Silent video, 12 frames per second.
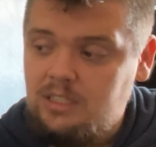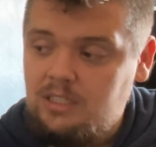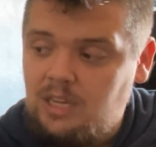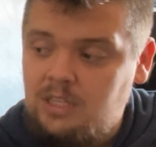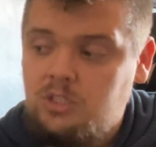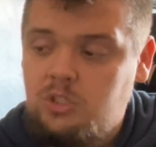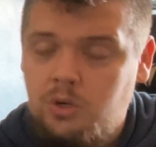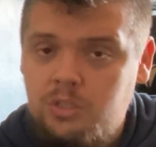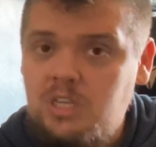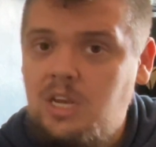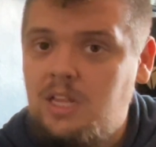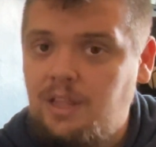It
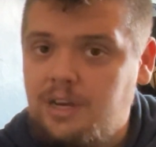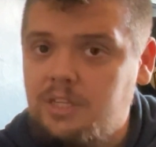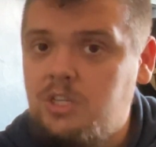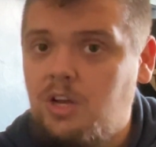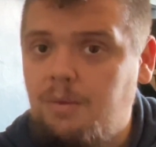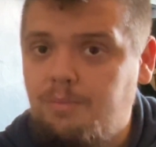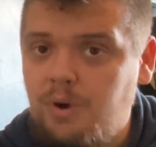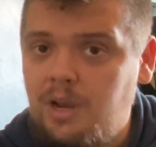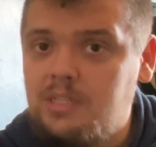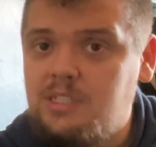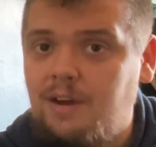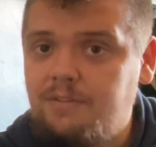does hit like a ton of
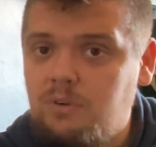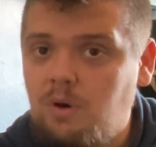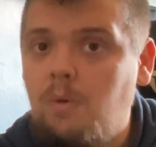bricks after a